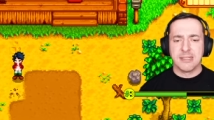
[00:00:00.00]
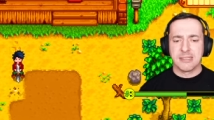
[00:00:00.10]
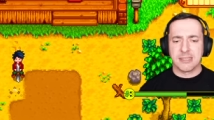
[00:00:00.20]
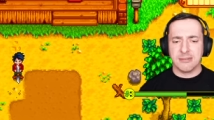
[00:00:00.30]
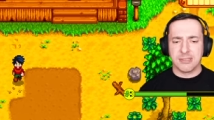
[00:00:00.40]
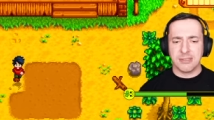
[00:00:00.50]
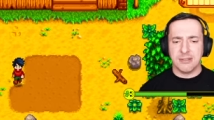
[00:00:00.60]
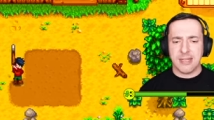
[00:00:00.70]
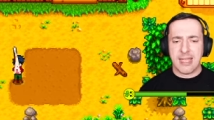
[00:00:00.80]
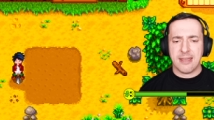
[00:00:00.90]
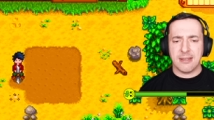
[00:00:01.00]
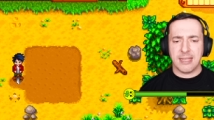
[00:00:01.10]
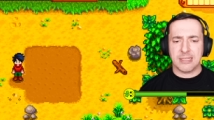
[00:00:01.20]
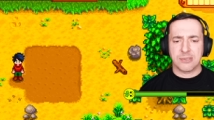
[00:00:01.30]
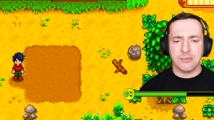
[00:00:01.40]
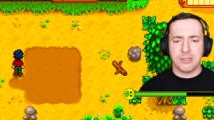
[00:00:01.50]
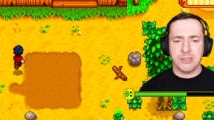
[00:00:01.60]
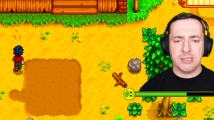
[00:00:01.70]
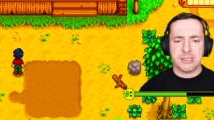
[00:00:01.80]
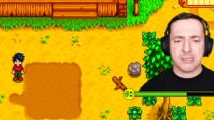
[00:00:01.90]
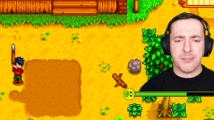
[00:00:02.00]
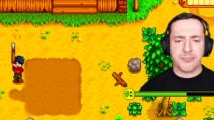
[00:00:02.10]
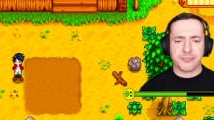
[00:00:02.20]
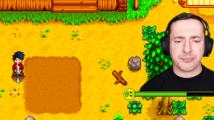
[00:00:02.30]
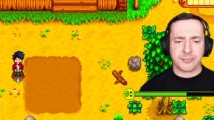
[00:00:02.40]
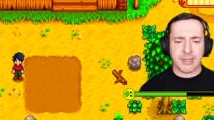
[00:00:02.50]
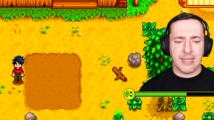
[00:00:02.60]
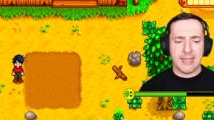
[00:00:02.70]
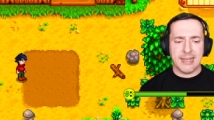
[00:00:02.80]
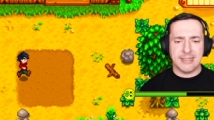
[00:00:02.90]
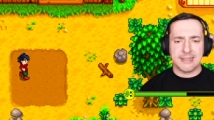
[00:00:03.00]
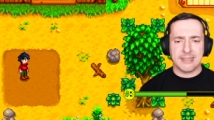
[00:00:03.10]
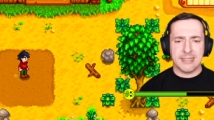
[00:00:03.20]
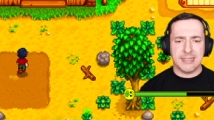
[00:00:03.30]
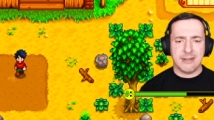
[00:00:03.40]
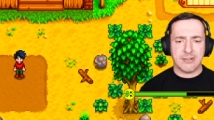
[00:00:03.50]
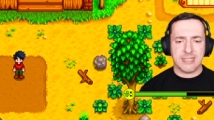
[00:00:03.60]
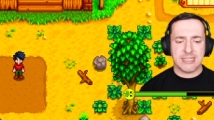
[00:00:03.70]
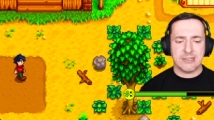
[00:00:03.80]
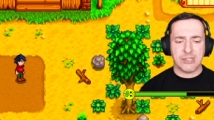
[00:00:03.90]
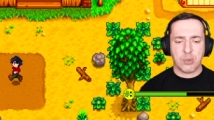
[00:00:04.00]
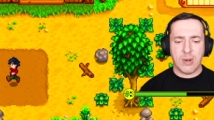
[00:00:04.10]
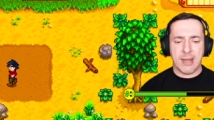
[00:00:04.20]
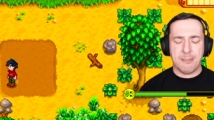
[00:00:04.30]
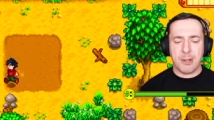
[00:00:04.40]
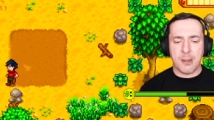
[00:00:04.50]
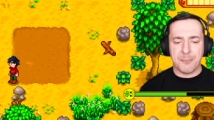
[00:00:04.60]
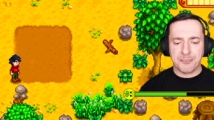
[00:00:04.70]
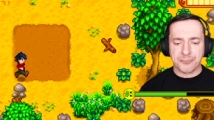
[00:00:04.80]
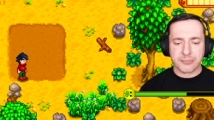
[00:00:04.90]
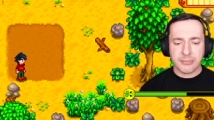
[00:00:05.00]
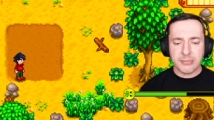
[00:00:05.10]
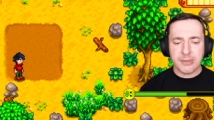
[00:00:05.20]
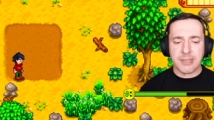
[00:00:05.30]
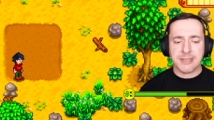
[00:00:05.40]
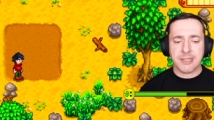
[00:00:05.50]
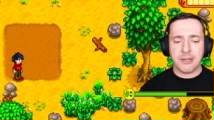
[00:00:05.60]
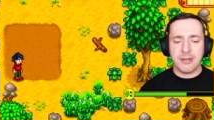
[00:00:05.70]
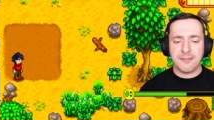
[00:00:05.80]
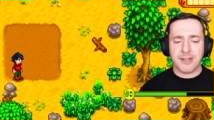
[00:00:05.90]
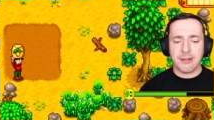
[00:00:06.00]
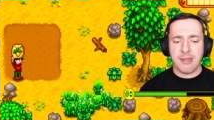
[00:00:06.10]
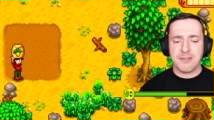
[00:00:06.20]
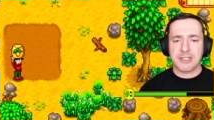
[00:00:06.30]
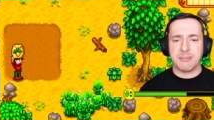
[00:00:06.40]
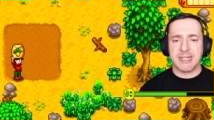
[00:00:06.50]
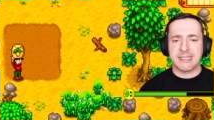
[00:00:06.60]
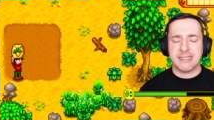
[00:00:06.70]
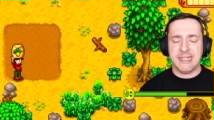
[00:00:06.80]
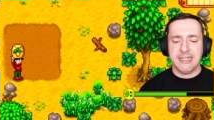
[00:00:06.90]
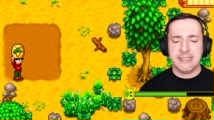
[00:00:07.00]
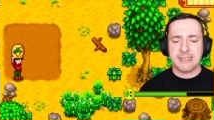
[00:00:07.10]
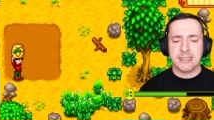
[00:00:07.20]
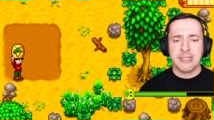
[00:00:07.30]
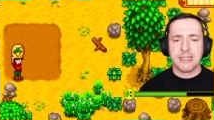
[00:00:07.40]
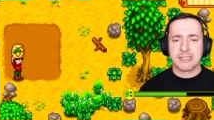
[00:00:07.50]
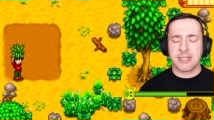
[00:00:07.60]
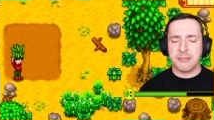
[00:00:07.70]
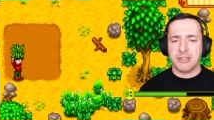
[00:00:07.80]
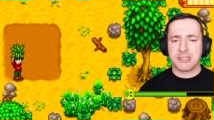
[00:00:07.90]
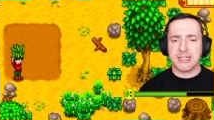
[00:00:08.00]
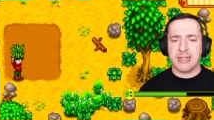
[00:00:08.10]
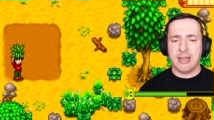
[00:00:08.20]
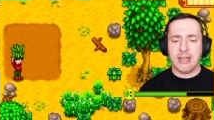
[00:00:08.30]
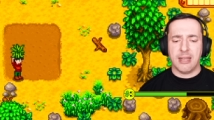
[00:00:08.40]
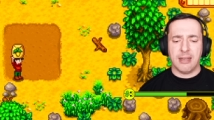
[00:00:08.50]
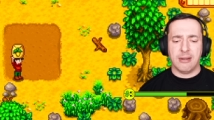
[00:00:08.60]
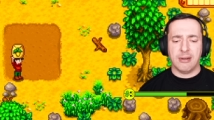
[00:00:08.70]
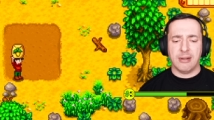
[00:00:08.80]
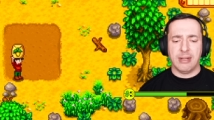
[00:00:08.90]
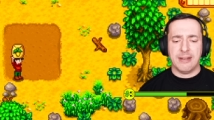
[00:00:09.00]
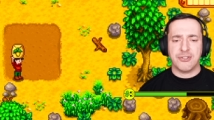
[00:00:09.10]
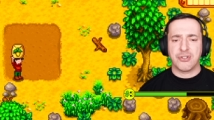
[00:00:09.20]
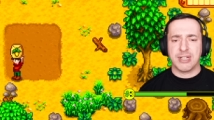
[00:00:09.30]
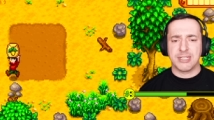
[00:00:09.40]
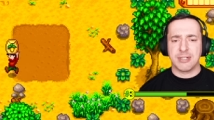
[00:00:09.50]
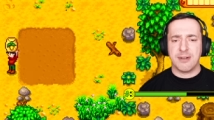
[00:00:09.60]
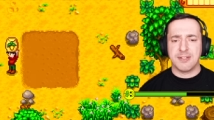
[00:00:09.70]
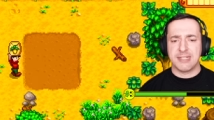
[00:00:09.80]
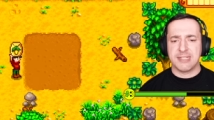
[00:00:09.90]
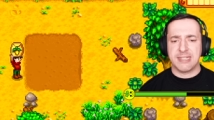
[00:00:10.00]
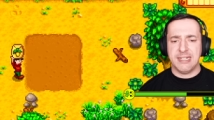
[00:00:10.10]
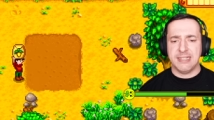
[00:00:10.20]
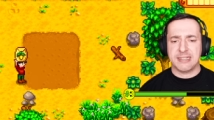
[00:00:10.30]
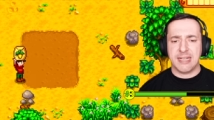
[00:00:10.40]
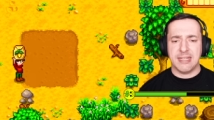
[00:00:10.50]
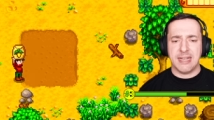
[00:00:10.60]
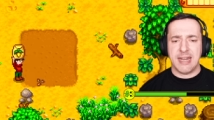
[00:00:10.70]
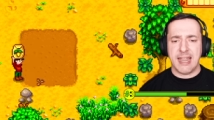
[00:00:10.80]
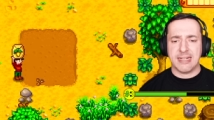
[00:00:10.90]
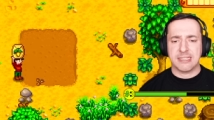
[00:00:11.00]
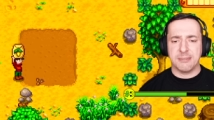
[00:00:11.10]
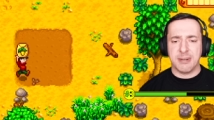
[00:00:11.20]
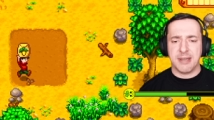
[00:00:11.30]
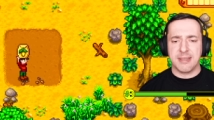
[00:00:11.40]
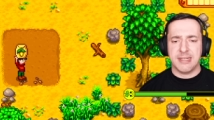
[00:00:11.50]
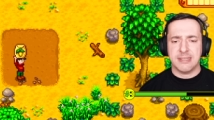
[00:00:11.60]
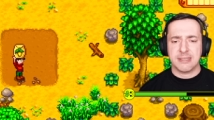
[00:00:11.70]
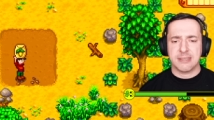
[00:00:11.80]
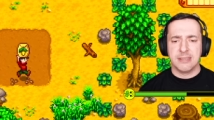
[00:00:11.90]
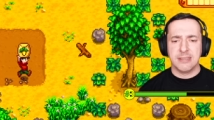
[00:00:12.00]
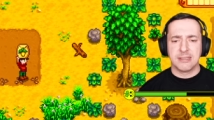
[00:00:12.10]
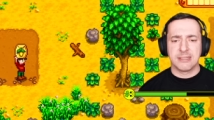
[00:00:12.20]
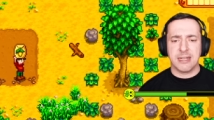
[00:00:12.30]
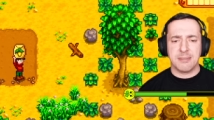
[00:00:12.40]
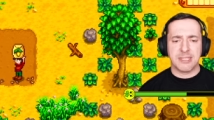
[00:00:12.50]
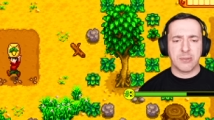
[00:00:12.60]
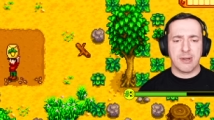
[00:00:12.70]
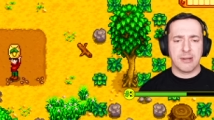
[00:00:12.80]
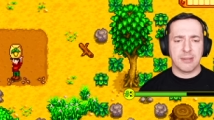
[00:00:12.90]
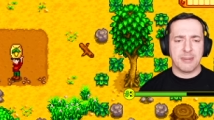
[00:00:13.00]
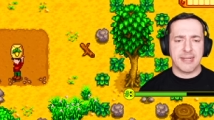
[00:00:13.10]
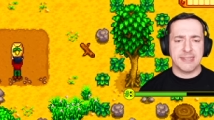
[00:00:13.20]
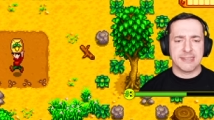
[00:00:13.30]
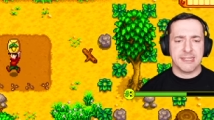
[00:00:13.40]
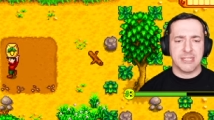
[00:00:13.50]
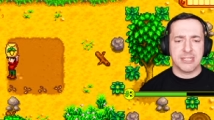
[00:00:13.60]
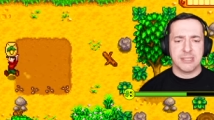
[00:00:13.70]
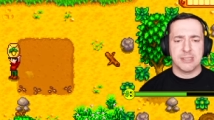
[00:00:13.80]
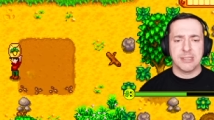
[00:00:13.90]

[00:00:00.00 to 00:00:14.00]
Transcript: So we'll do that, that's all good. And uh, now I've got this little square plot. So if I go over to my seeds, so I'm using uh, left trigger to go over to the seeds and then X to plant these. So that'd be square on the PlayStation.